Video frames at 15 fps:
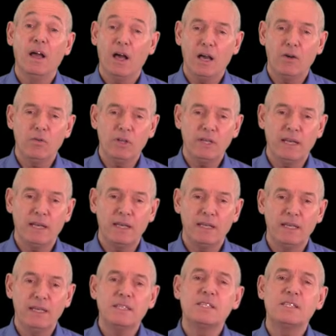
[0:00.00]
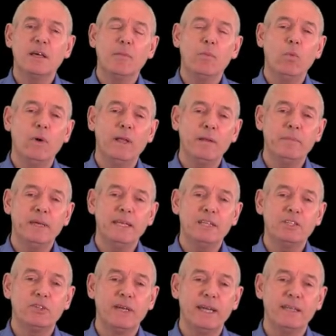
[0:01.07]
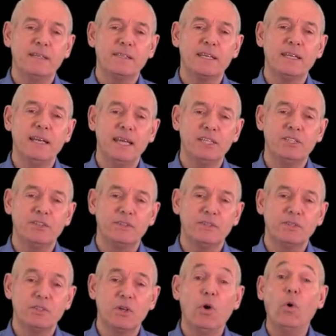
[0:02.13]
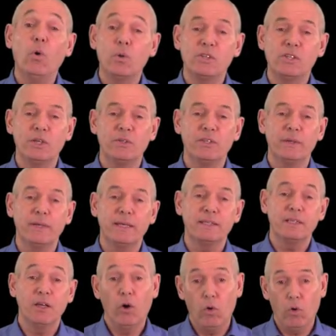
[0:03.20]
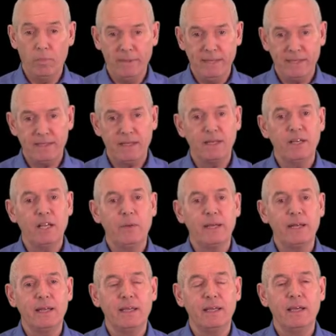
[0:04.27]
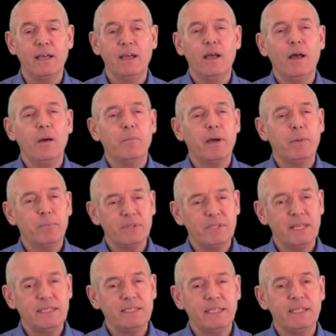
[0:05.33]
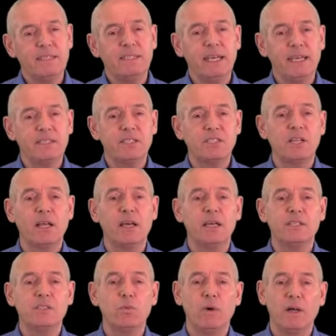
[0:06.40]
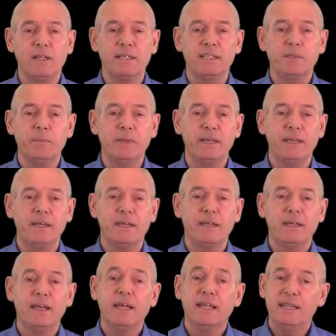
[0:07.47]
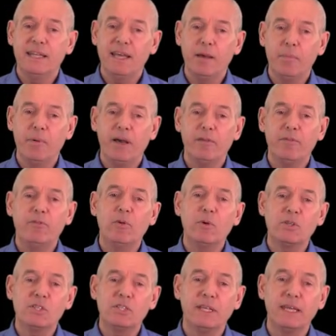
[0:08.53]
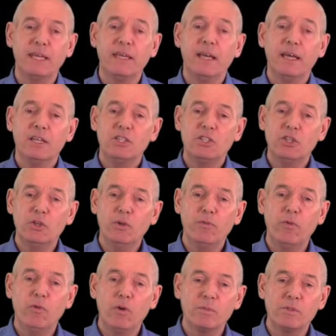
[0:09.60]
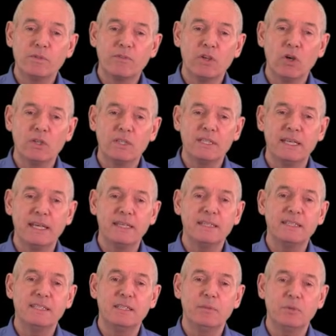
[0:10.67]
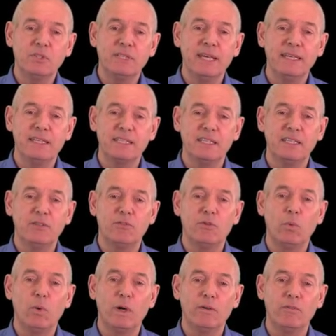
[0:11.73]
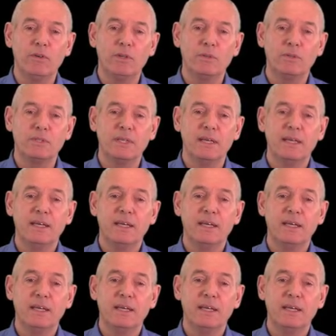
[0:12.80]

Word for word: Ironically, some well meaning trainers and lecturers also do it, albeit unknowingly, by presenting text slides while they speak, thereby forcing two forms of content simultaneously through one route.